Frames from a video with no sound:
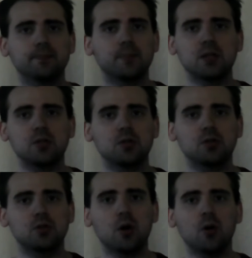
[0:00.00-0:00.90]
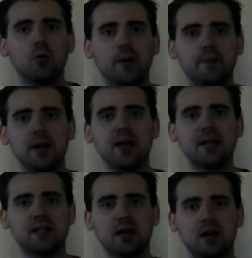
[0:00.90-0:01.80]
being so
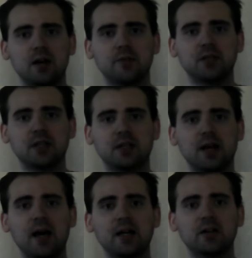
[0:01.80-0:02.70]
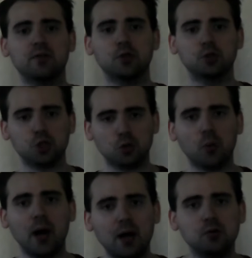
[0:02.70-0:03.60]
amazed of the kind of
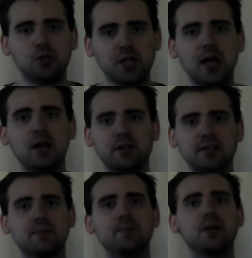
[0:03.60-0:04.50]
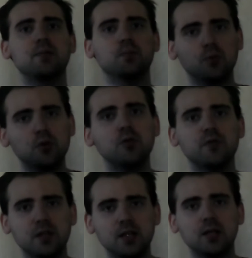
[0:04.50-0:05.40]
surround sound and the big
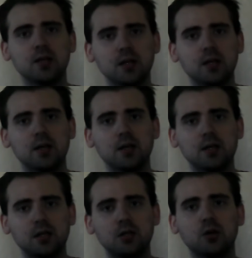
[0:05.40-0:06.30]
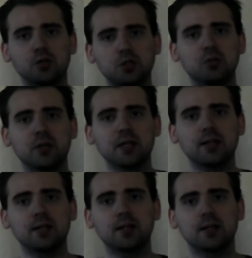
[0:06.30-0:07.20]
movie, you know,
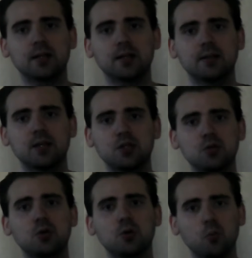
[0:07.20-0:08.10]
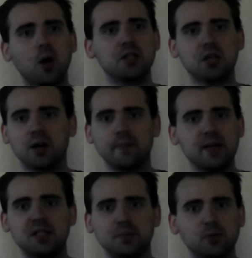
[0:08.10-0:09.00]
screen, that you can watch
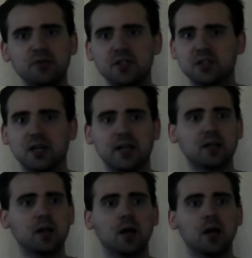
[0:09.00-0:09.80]
amazing movies like